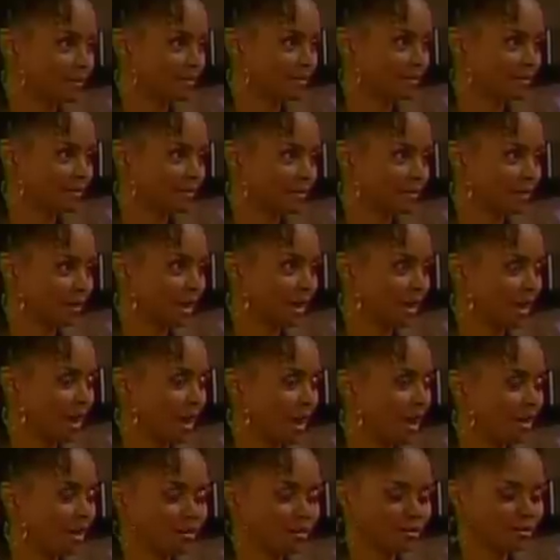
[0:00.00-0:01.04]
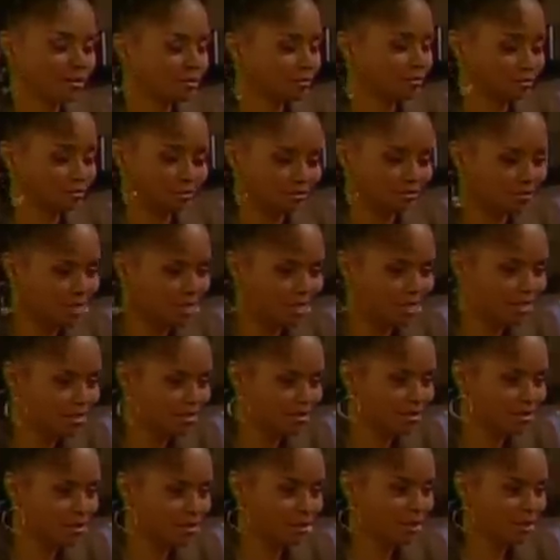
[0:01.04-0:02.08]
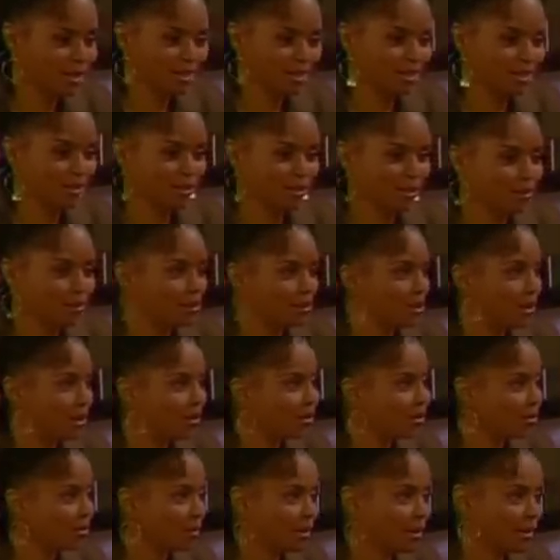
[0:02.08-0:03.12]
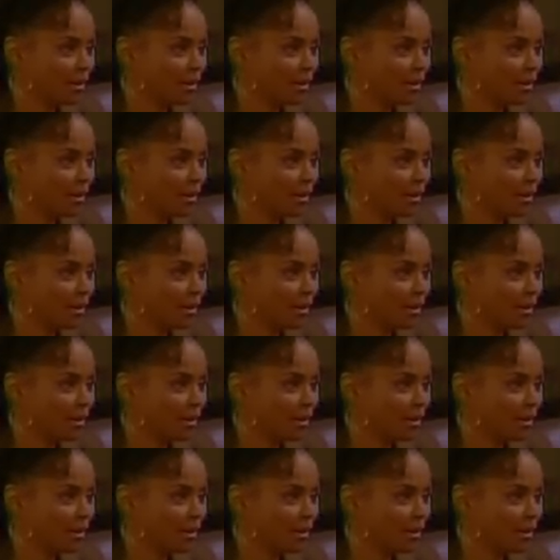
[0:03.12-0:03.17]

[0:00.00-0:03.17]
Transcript: What's that look? I, just the way that you talk